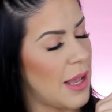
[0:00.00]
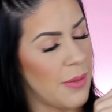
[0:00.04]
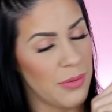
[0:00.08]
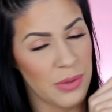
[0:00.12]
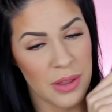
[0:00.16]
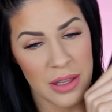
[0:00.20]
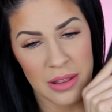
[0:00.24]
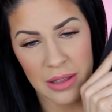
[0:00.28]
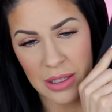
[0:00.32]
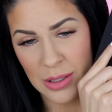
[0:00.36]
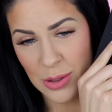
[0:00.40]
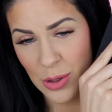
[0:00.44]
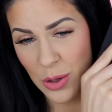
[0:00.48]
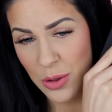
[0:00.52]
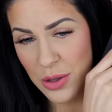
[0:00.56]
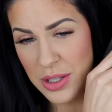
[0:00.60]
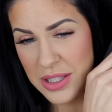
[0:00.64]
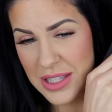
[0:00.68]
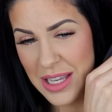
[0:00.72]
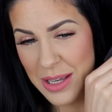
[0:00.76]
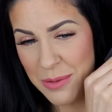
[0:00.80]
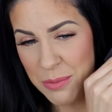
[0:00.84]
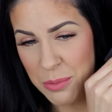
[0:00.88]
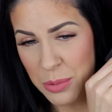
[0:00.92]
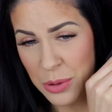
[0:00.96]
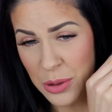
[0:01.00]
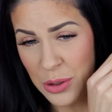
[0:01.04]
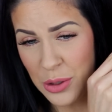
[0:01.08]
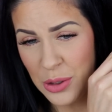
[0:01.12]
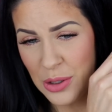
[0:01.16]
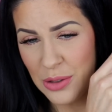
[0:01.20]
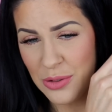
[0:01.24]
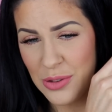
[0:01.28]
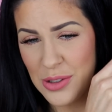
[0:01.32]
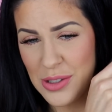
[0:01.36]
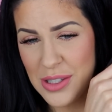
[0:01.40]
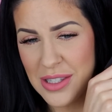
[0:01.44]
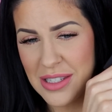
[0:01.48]
and then there's all these like
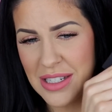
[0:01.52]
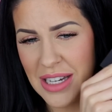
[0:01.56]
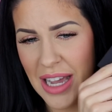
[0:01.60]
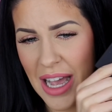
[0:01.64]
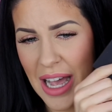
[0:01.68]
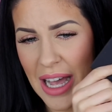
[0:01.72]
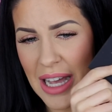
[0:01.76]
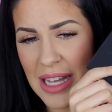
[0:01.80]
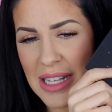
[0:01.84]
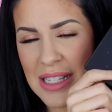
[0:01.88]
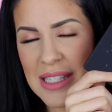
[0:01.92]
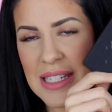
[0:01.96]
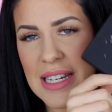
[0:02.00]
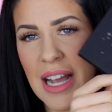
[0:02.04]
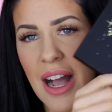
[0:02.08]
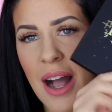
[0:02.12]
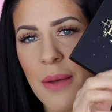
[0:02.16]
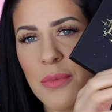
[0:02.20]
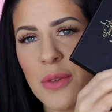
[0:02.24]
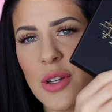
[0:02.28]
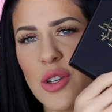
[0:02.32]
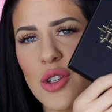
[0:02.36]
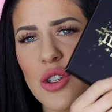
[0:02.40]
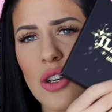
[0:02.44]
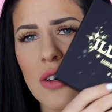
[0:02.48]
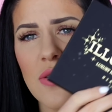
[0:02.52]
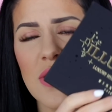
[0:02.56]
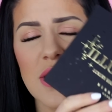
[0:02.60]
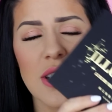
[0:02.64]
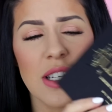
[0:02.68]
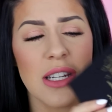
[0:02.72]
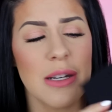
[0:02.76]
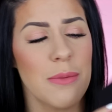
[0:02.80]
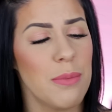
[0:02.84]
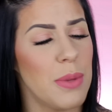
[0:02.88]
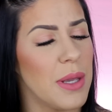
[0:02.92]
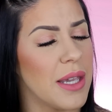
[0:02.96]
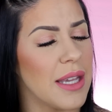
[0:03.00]
beautiful stars. Now I'm not sure if it's
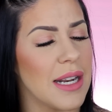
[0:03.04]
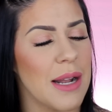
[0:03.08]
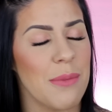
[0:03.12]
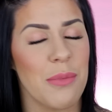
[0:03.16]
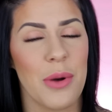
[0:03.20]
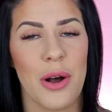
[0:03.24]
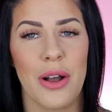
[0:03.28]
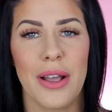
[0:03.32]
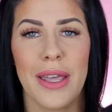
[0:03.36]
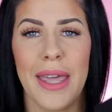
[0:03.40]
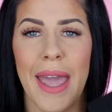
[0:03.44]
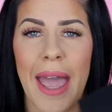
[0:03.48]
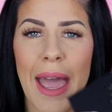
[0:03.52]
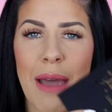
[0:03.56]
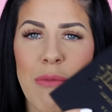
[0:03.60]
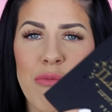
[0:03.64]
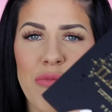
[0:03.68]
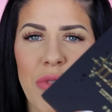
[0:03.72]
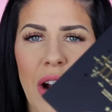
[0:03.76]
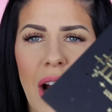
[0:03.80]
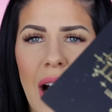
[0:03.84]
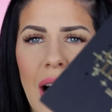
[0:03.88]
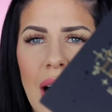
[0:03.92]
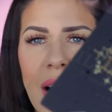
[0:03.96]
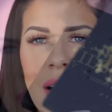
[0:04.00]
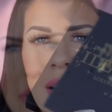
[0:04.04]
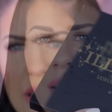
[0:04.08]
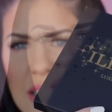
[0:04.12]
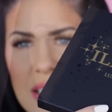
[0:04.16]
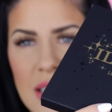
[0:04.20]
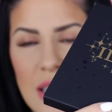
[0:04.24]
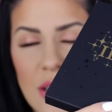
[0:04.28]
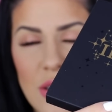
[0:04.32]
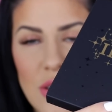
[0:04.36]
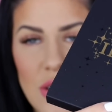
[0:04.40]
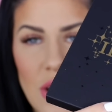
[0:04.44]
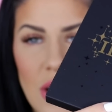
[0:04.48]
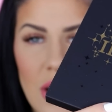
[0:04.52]
gonna pick it up on camera. There's
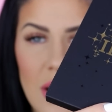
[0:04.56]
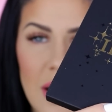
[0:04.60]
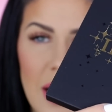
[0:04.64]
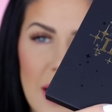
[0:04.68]
like two